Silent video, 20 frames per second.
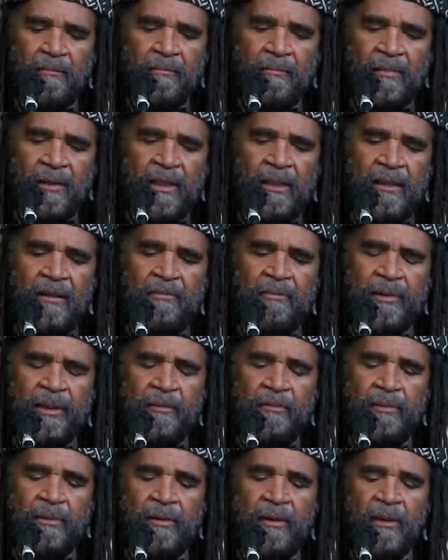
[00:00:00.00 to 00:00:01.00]
million
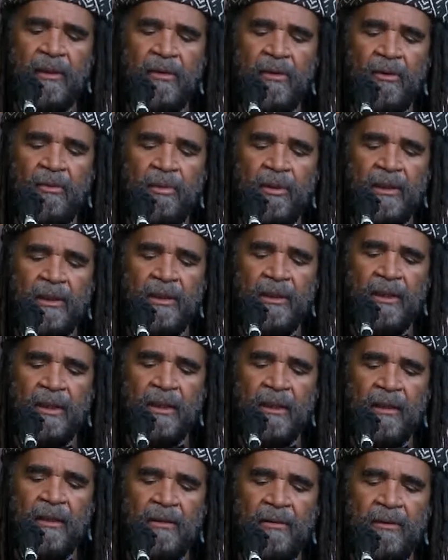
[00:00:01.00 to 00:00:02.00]
people globally,
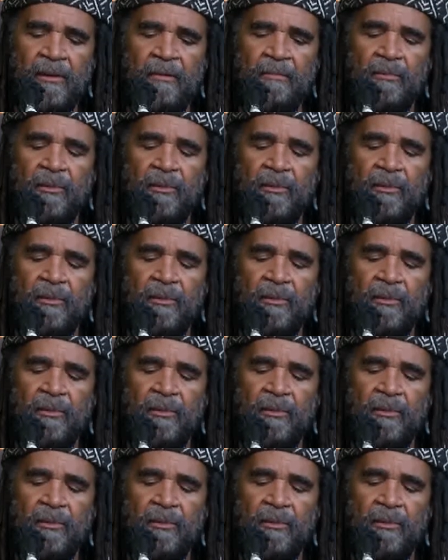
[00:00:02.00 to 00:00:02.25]
including